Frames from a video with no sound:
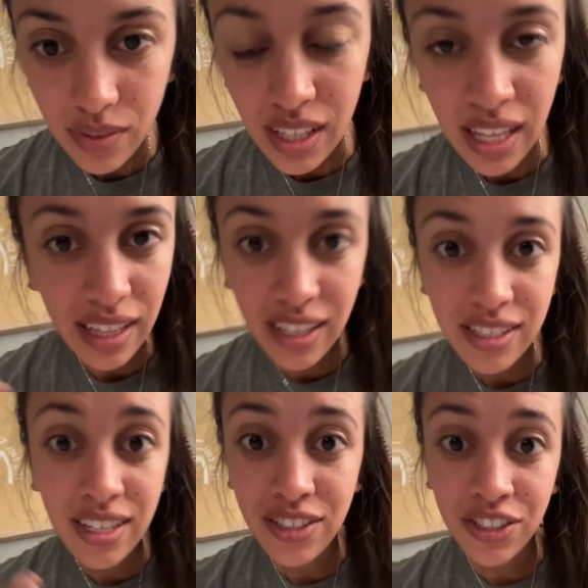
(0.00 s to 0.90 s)
and because
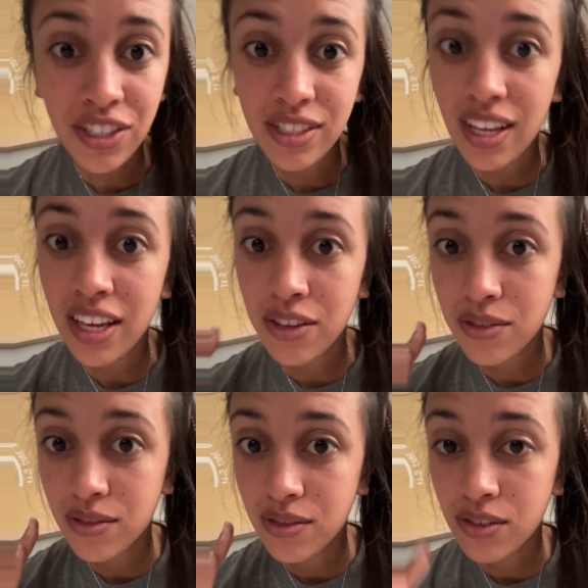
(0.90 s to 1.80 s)
these are just like
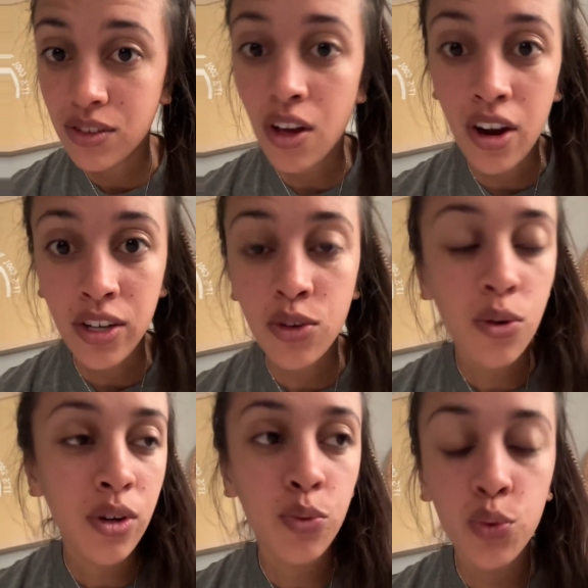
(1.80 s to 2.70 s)

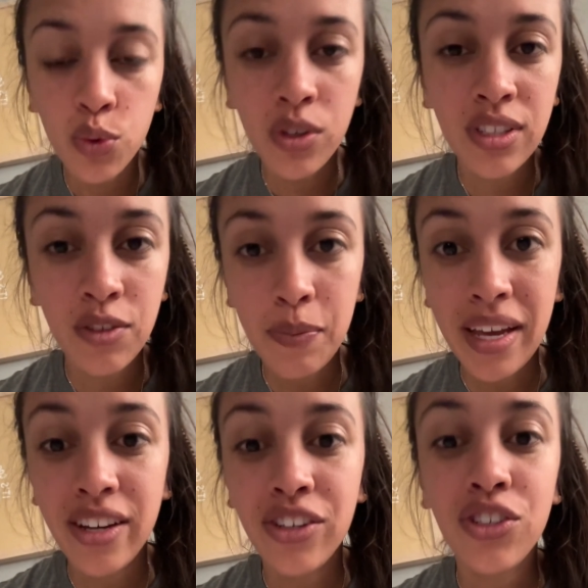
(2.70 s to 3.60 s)
hardcore rules of
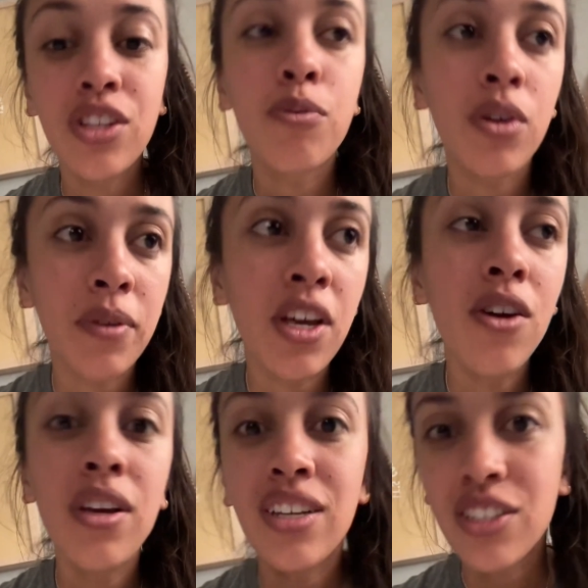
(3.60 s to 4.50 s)
Spanish. So the more we go,
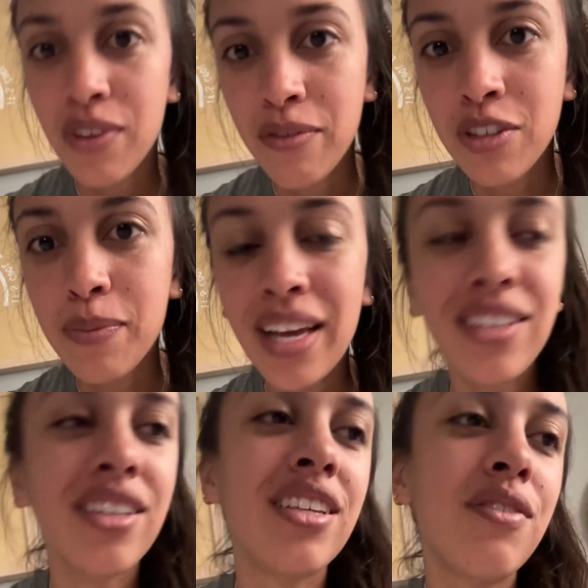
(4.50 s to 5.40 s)
you can just reference back to
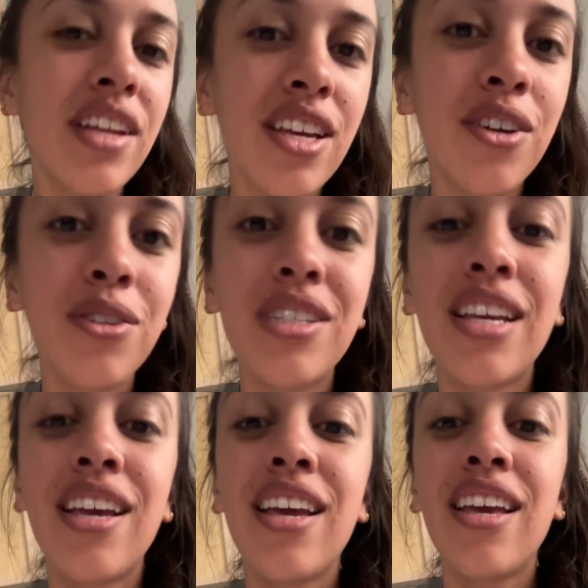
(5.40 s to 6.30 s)
these videos
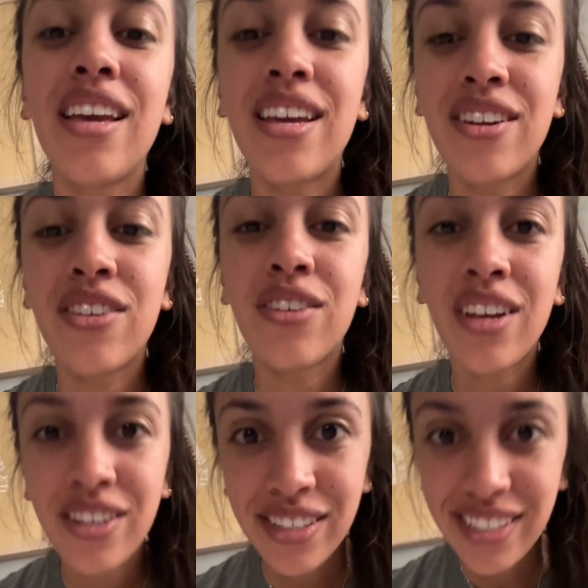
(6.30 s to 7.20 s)
and you'll
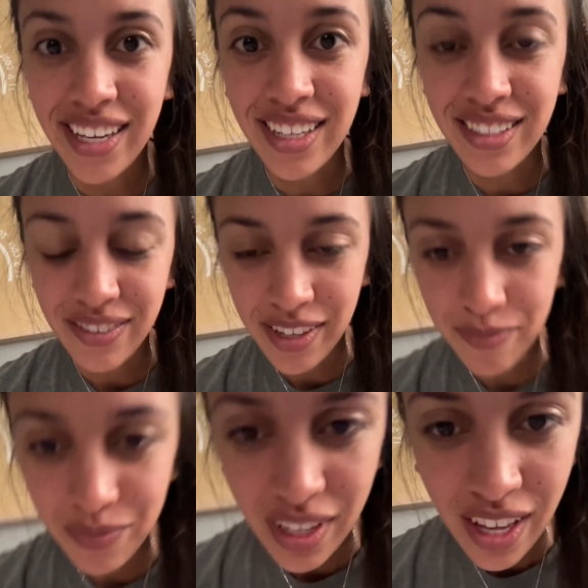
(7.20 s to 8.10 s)
understand, right?
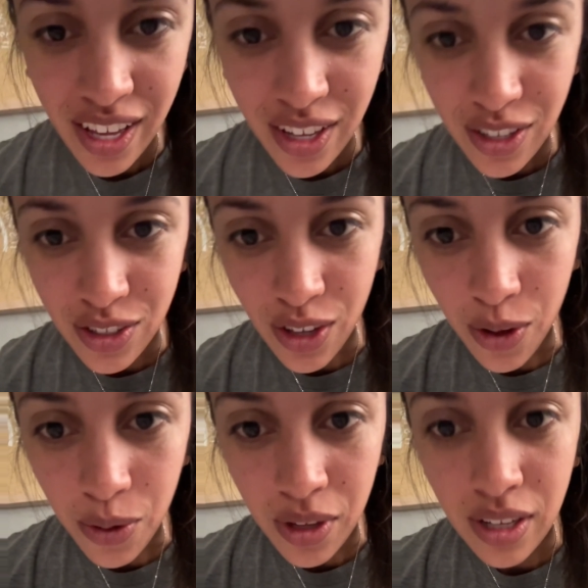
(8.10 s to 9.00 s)
So,